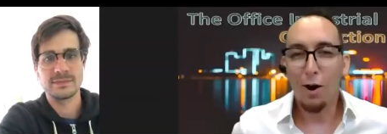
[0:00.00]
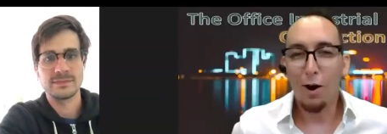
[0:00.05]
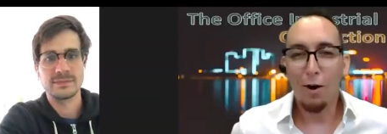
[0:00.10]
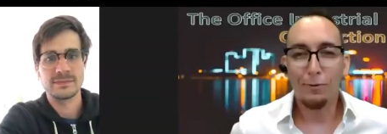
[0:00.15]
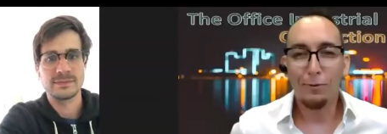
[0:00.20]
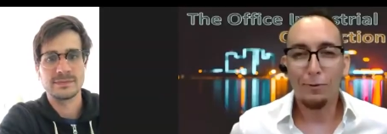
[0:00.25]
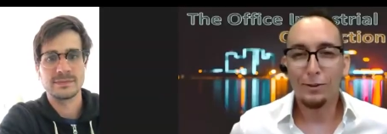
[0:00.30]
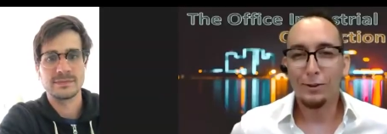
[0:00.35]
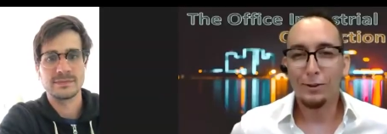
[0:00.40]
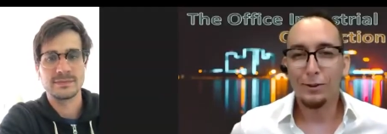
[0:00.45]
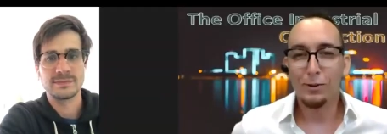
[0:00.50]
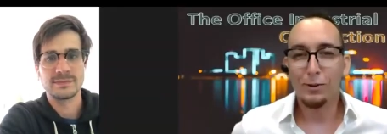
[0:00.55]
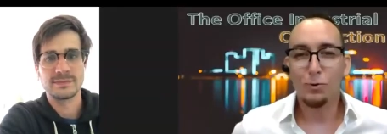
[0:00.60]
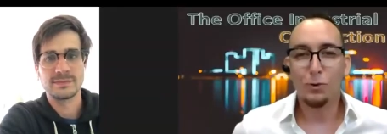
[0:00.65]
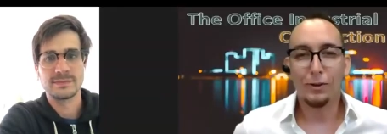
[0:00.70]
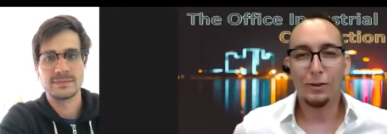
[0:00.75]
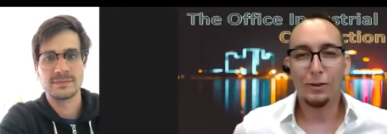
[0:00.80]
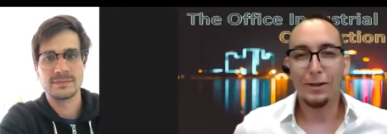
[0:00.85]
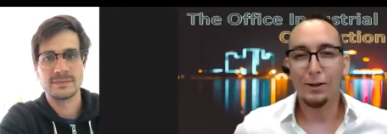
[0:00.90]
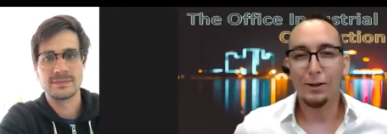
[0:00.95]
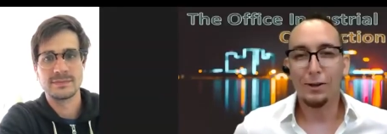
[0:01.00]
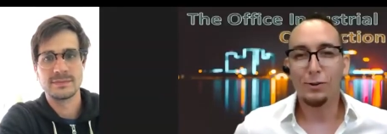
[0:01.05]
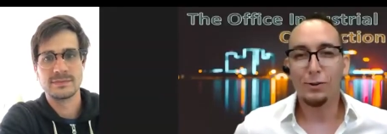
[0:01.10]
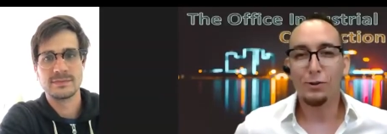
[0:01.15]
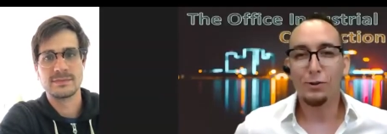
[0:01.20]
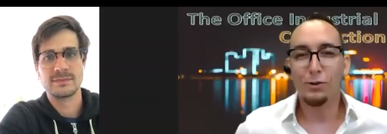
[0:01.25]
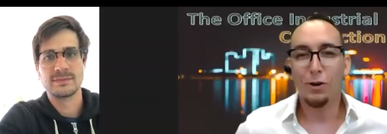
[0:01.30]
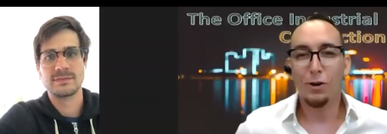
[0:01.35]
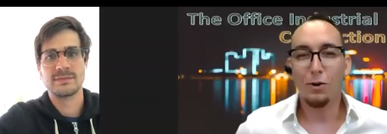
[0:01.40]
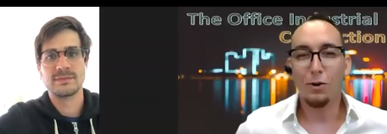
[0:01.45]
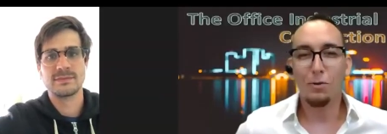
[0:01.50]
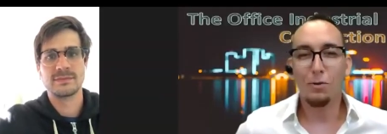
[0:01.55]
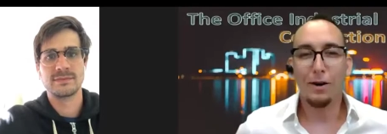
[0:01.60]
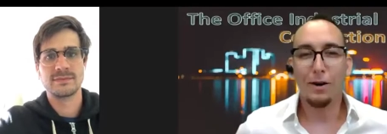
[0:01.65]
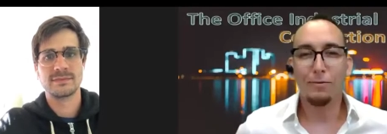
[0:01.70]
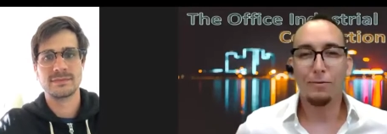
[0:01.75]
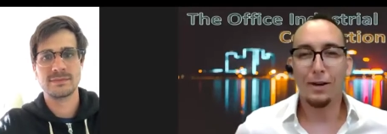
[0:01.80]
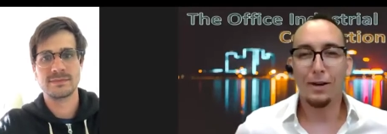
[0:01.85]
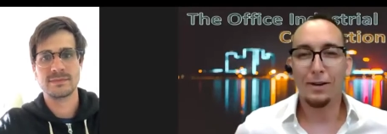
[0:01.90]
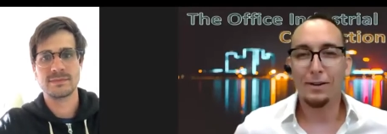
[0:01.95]
Speaker 1: Office Industrial Connection Show.
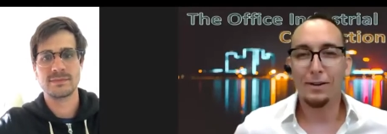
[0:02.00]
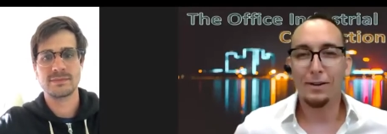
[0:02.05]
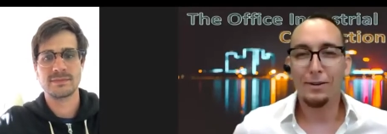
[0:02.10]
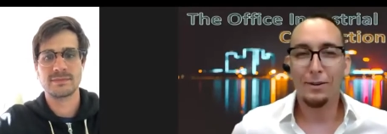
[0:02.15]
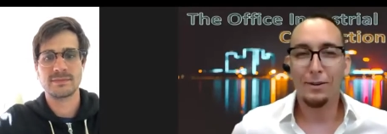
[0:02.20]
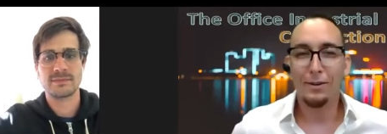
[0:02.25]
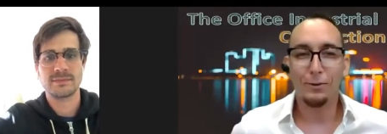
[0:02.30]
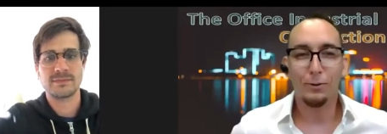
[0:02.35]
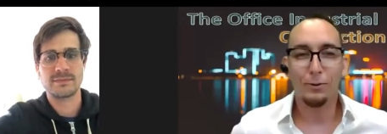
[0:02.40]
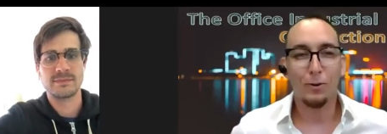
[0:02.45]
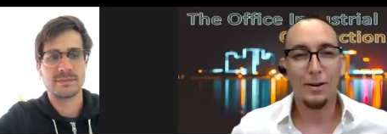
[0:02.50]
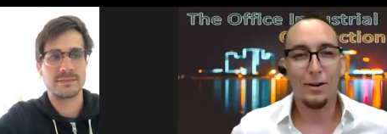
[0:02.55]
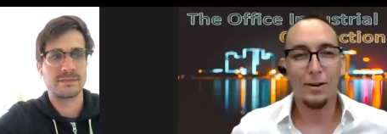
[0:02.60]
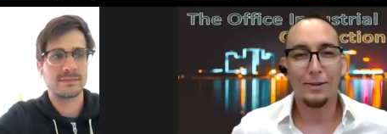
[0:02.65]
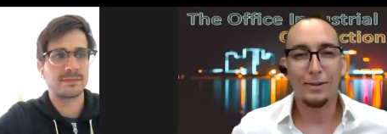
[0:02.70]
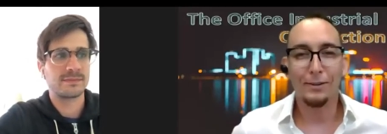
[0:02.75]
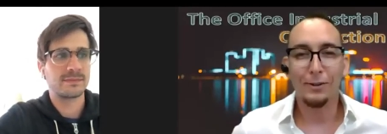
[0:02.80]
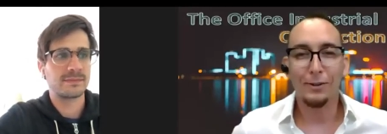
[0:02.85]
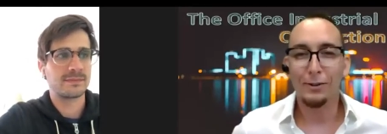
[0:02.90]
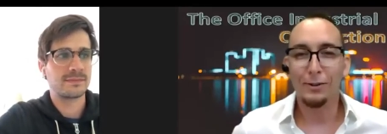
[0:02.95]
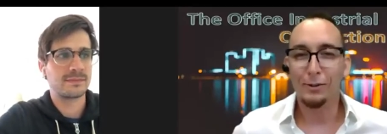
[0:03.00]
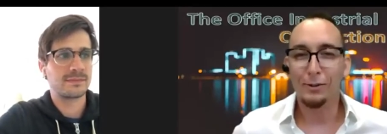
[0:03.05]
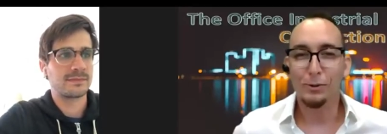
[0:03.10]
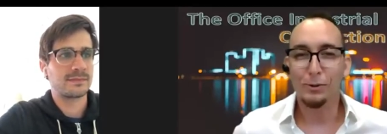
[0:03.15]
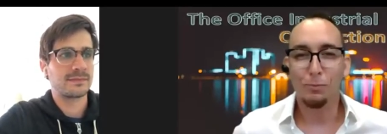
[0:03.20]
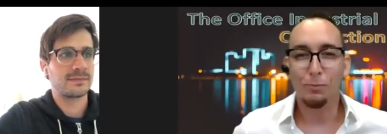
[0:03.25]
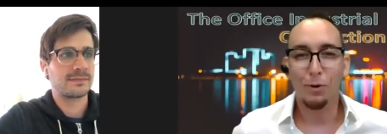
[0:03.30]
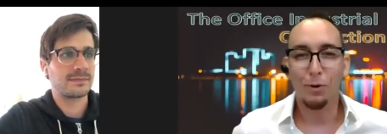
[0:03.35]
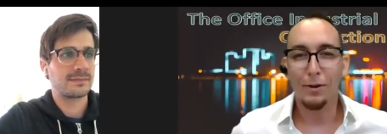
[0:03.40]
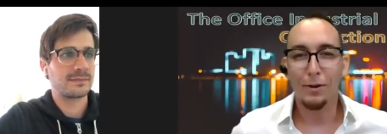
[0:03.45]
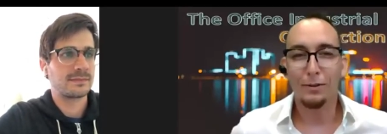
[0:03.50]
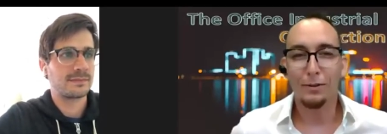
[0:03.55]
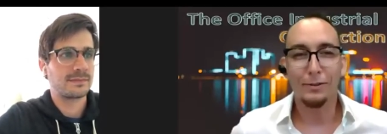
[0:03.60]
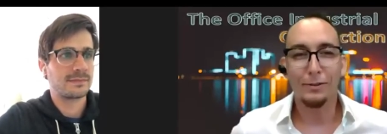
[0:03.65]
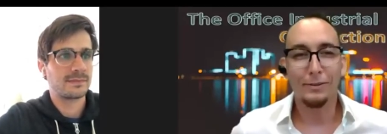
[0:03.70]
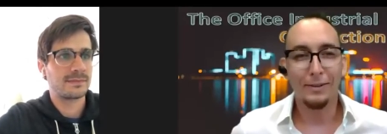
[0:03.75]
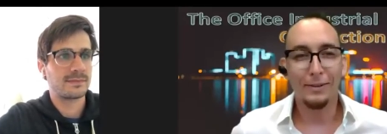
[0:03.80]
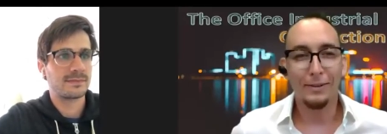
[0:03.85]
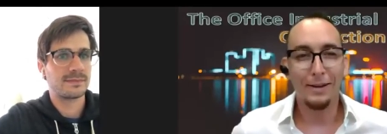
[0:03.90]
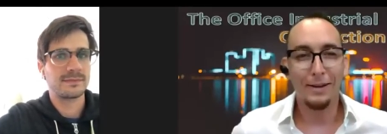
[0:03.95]
I've got another great Colliers
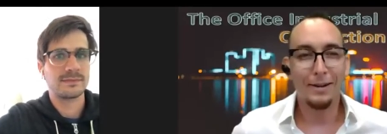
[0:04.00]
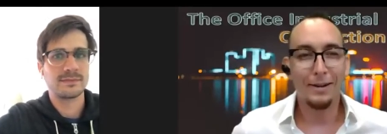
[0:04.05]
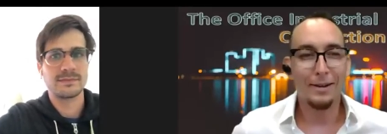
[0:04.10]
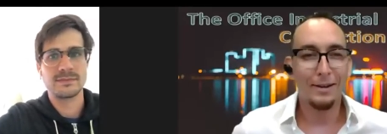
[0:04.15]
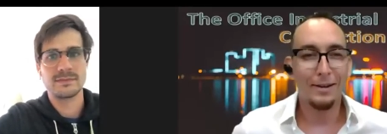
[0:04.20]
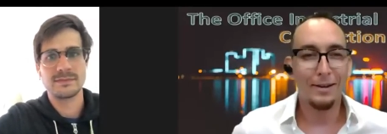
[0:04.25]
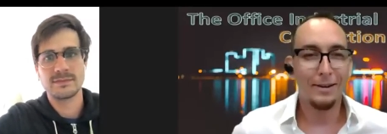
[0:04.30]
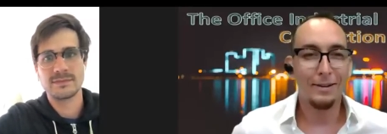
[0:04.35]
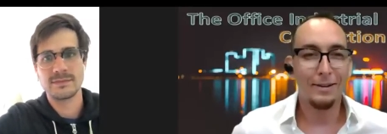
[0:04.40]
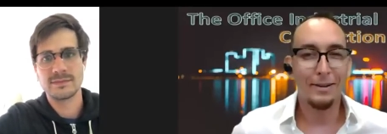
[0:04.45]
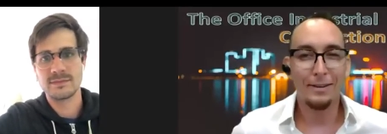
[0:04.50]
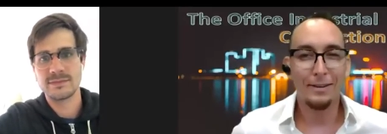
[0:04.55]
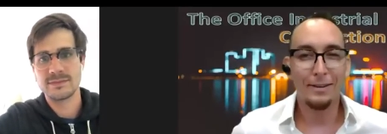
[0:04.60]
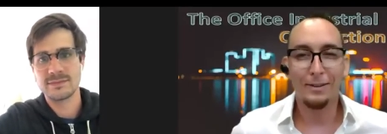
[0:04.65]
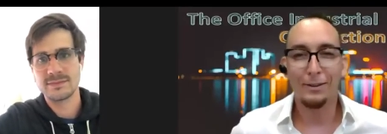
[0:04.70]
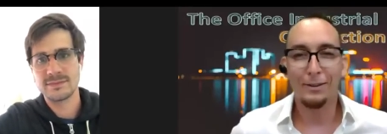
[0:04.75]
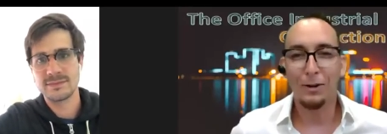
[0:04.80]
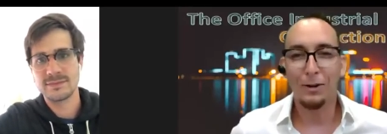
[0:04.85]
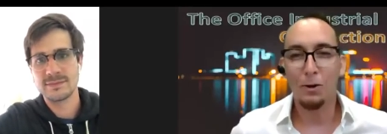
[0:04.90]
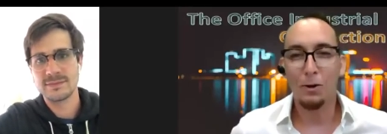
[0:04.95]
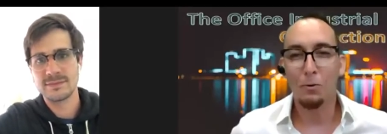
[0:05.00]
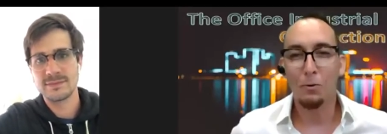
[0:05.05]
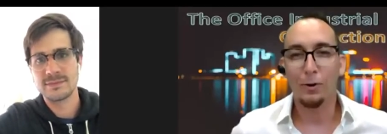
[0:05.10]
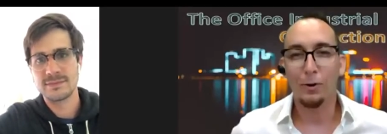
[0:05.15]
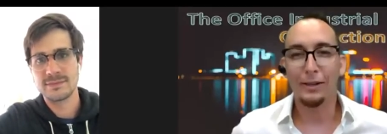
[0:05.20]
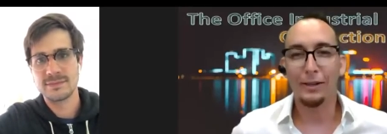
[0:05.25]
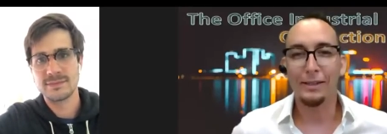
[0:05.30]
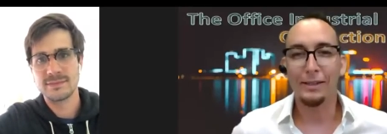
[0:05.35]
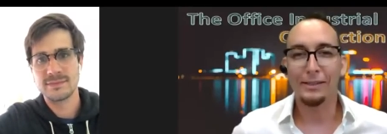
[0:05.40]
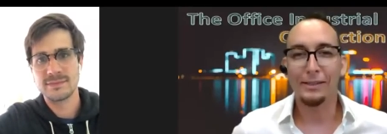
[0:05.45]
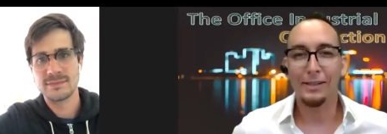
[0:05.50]
brother uh, in the co-working